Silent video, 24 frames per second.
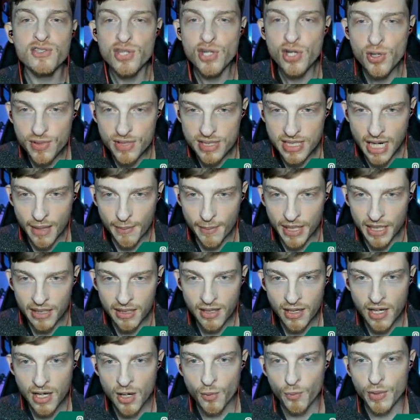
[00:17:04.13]
2 is coming.
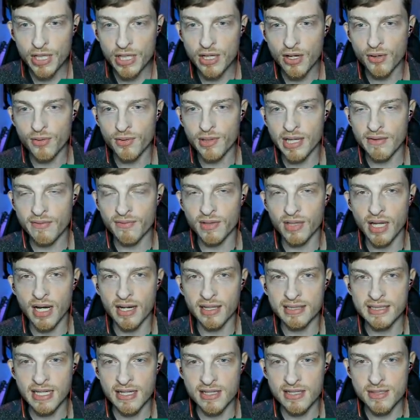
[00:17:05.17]
We know they've
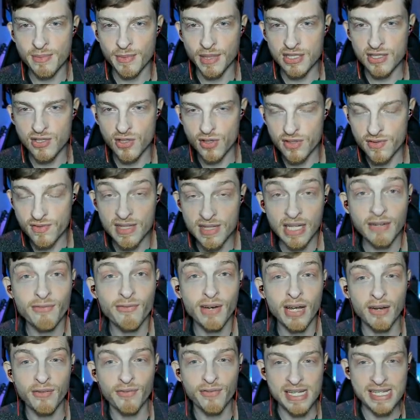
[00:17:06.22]
locked down some exclusives like
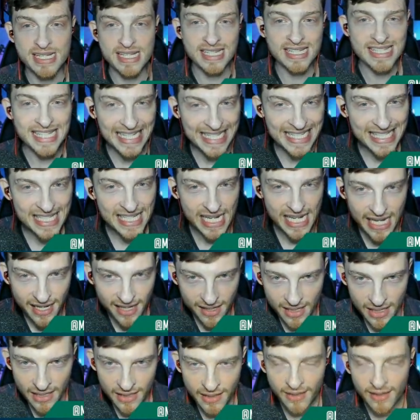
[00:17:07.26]
Final Fantasy
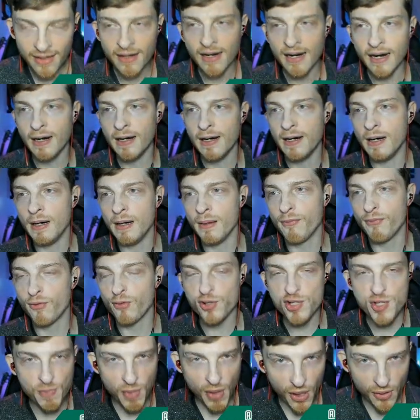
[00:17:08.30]
16,
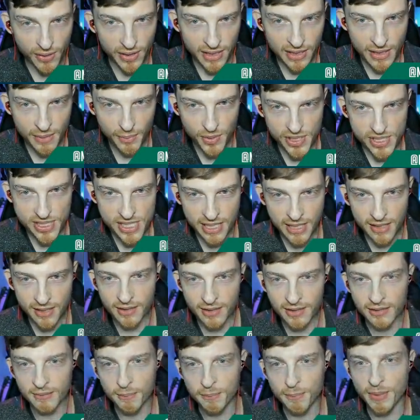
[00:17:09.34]
Forspoken in
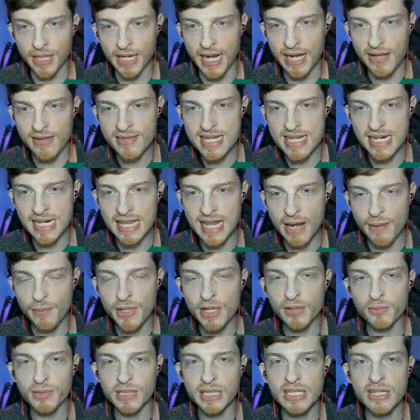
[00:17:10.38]
particular. But outside of that, we
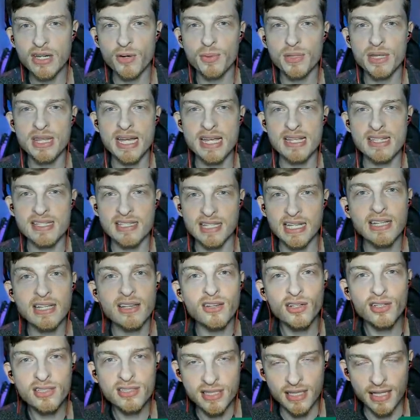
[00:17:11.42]
don't really know what that slate
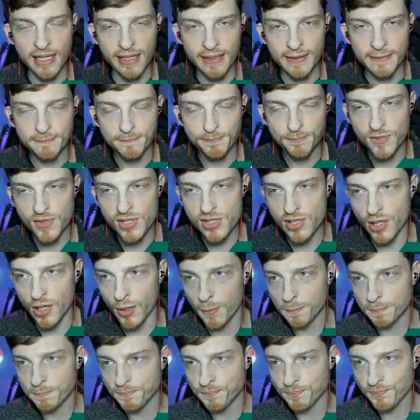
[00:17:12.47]
looks like.
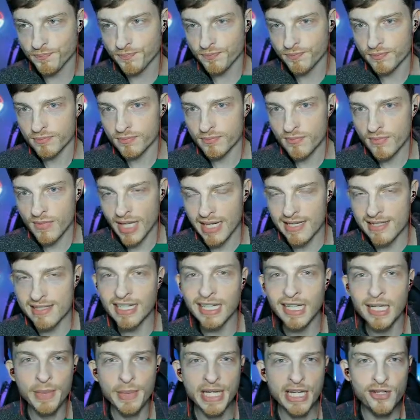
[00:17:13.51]
So it's
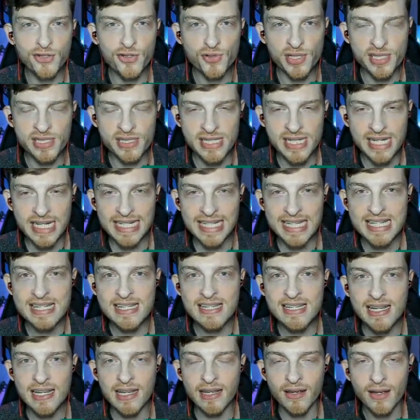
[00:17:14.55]
going to be interesting to
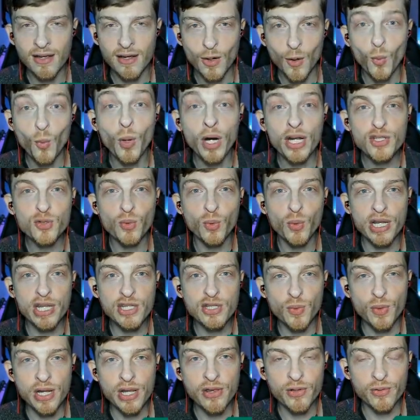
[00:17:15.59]
see what
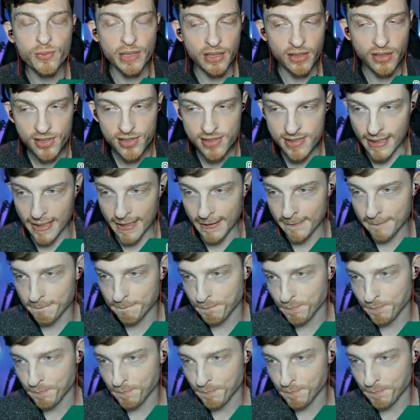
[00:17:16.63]
2023 looks like.